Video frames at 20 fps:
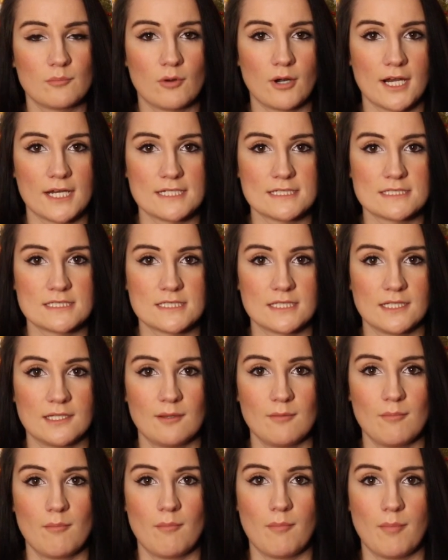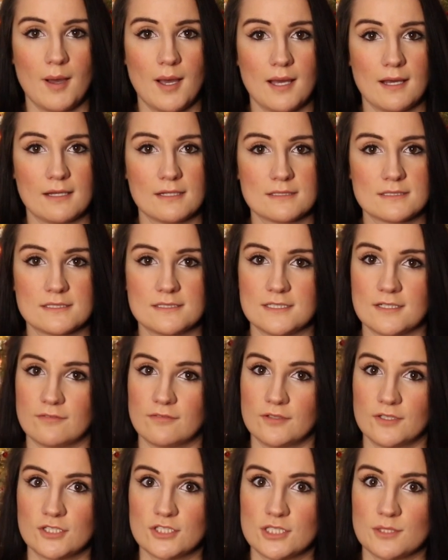pricey, but
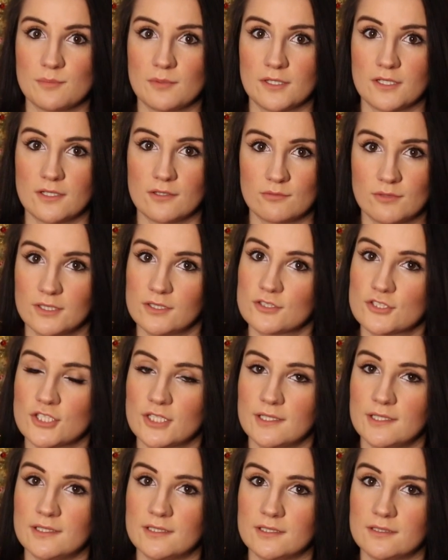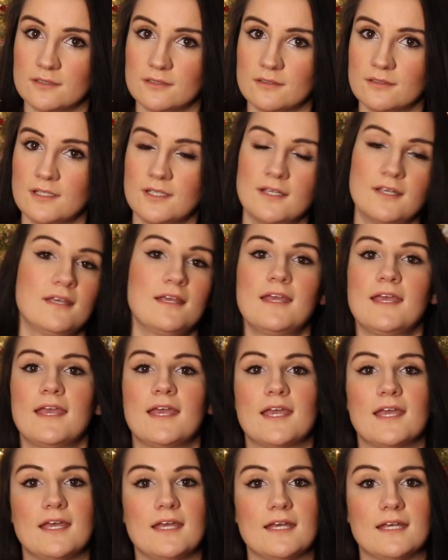definitely cheaper than real Chanel,
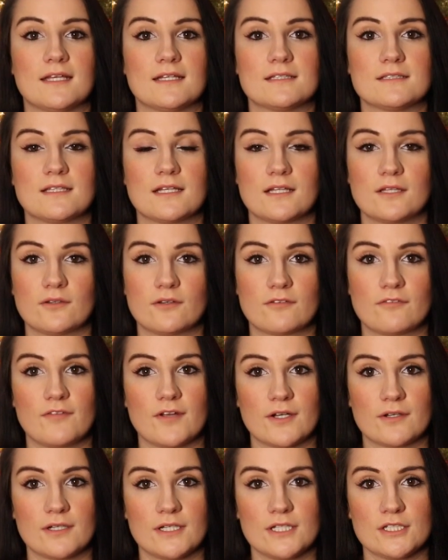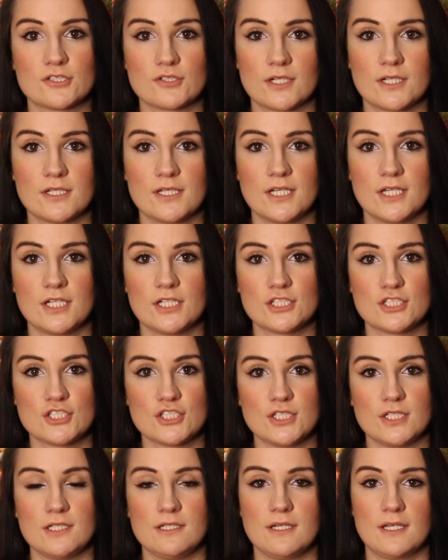and they look very trendy,
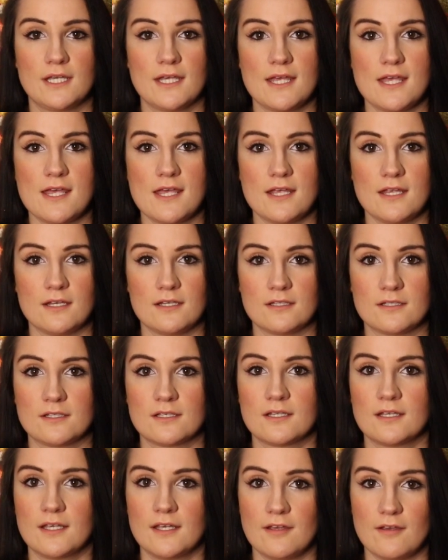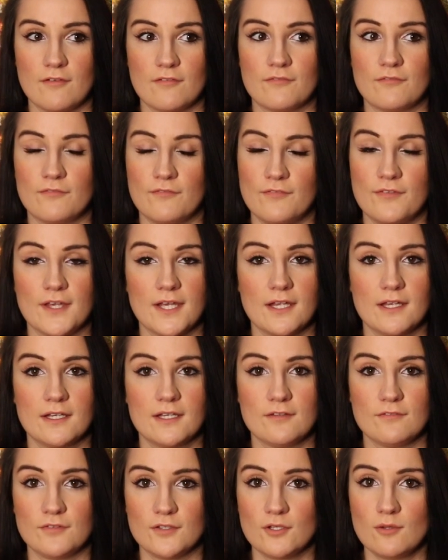chic, and
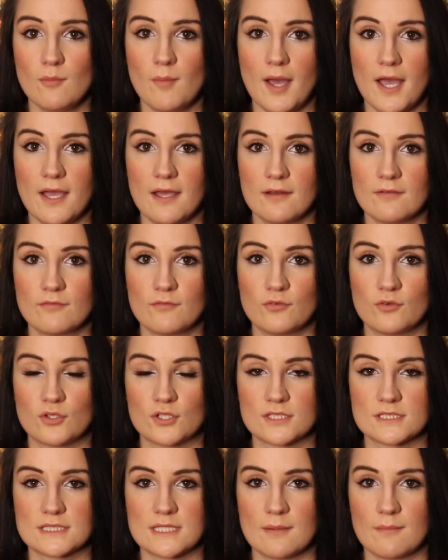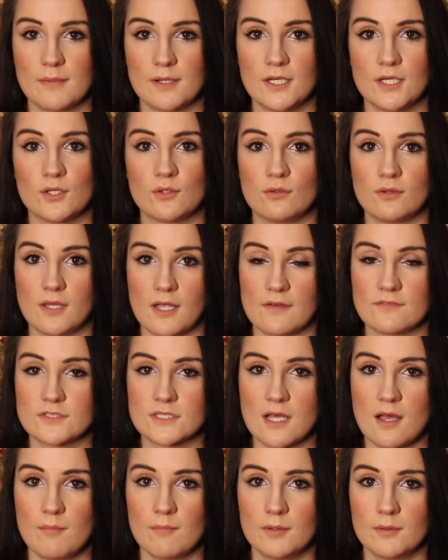if you buy it for somebody who loves
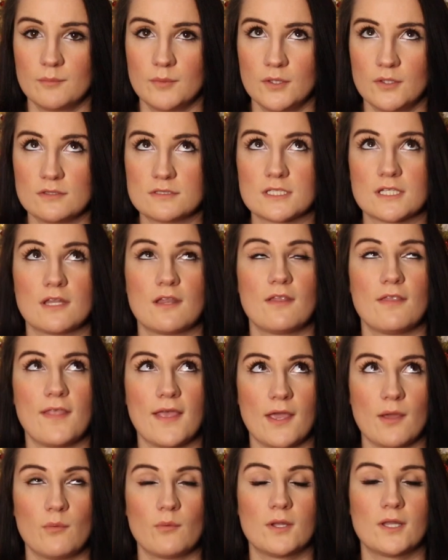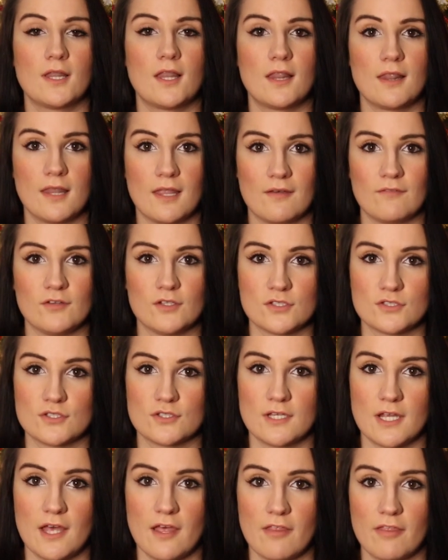combo boots, they will love you
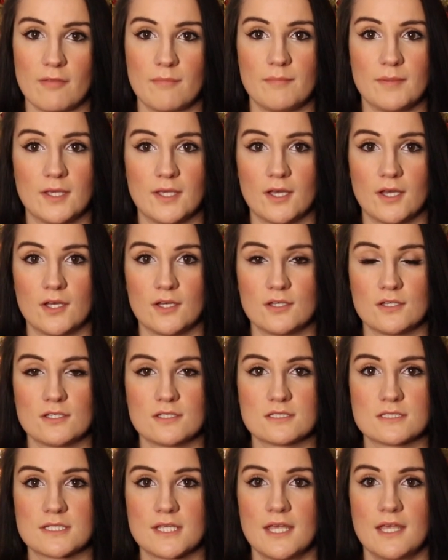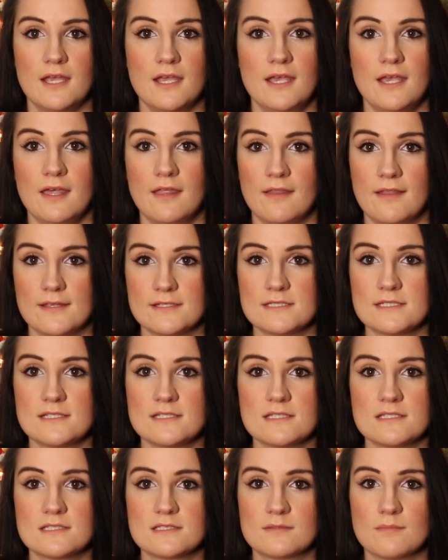to death, because this
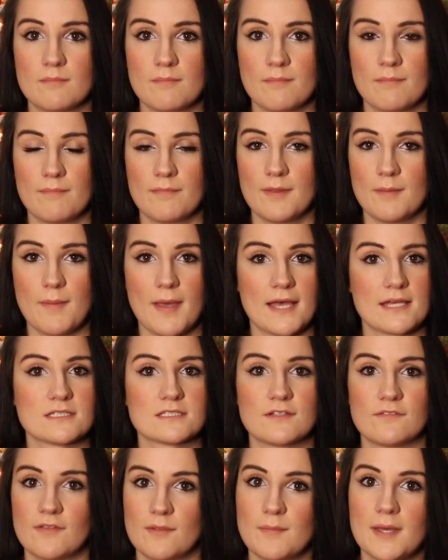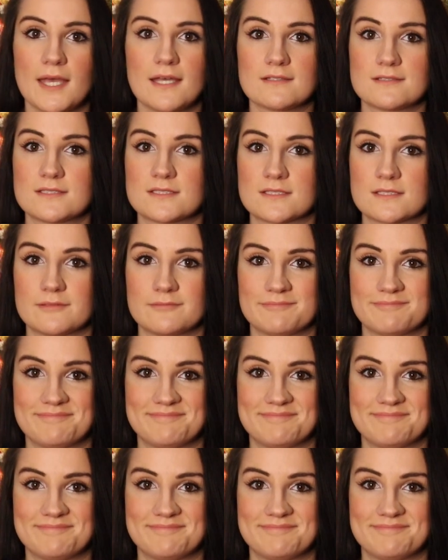is the best of the best.